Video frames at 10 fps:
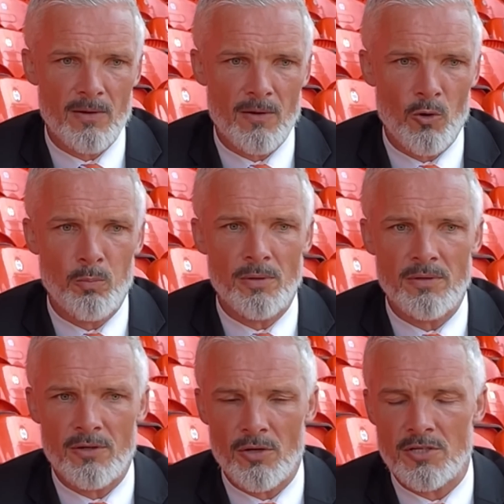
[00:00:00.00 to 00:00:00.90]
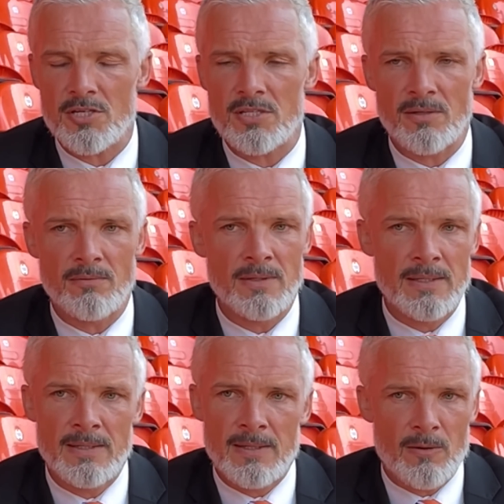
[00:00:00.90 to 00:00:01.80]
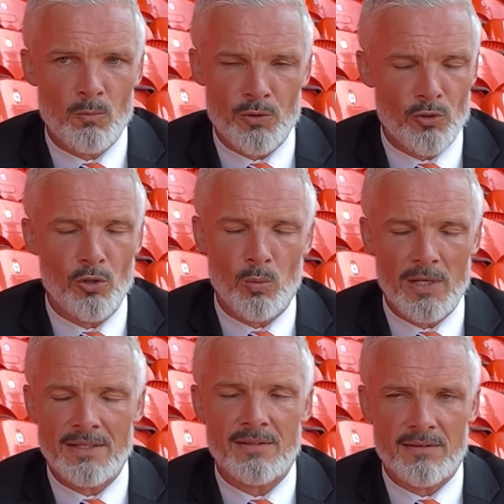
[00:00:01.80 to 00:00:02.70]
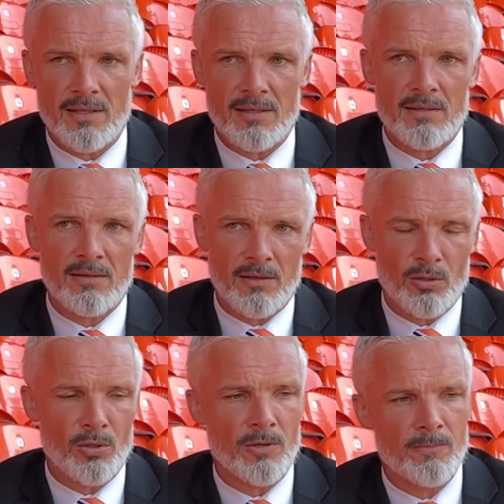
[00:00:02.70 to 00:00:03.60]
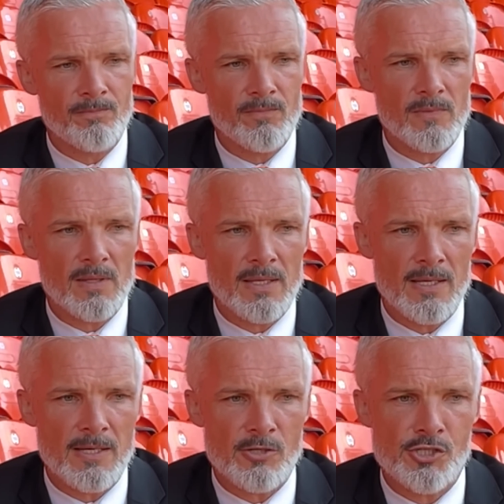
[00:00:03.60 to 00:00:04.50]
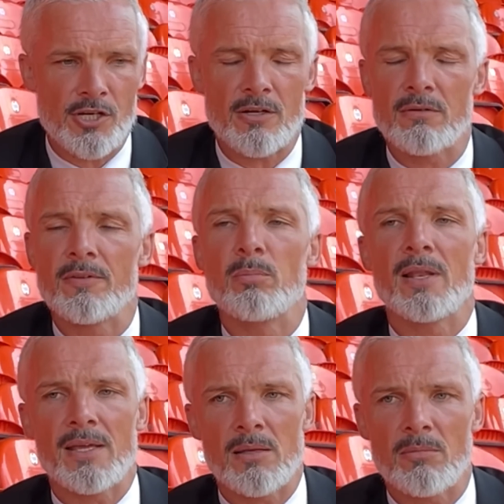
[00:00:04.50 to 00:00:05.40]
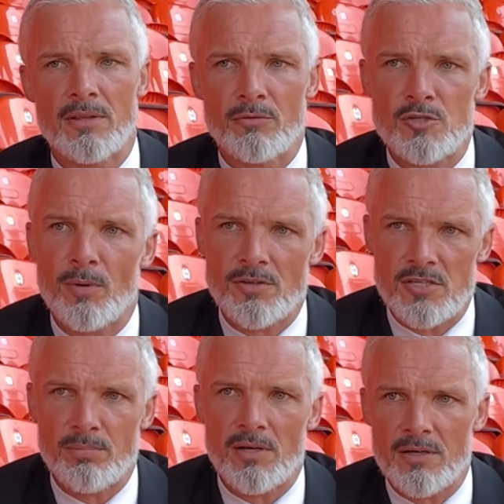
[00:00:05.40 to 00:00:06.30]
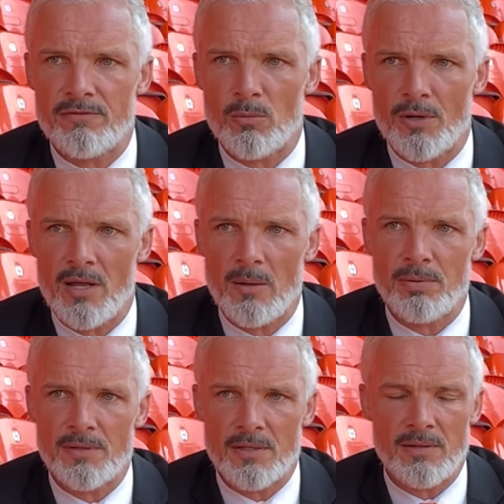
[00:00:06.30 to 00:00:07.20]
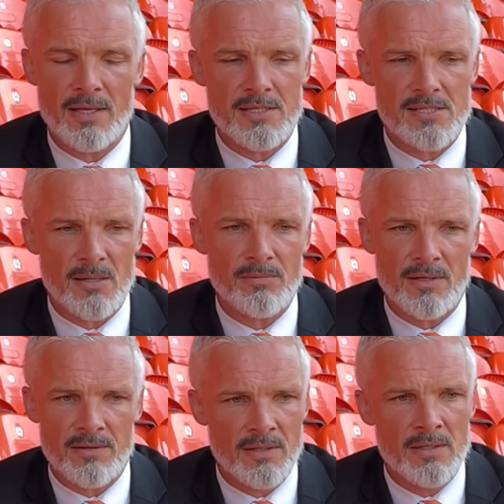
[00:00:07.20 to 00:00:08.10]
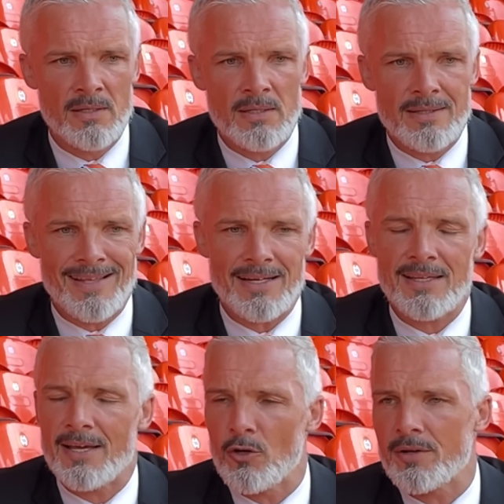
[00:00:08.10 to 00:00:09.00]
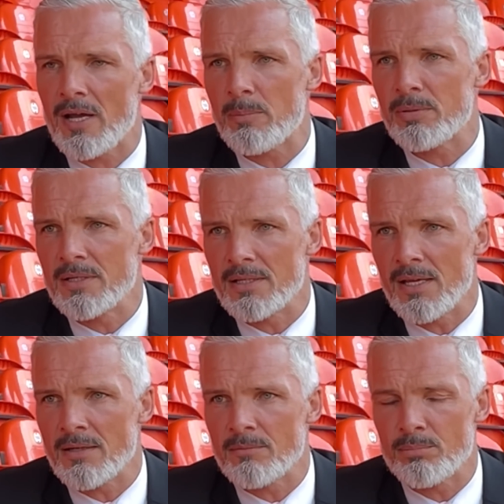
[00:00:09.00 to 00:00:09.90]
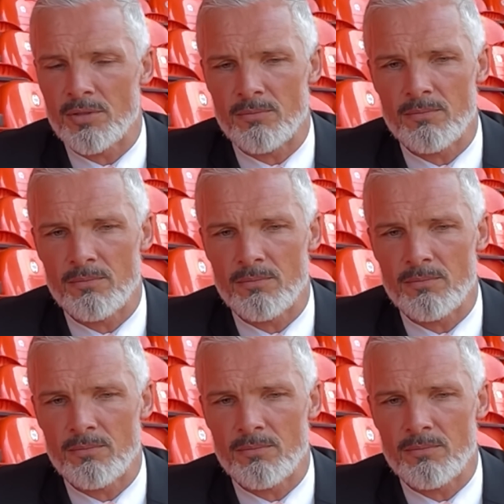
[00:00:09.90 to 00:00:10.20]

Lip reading: open and honest, and we're all willing to take our share of the blame and the responsibility for what happened, and I accept that that cannot happen again. But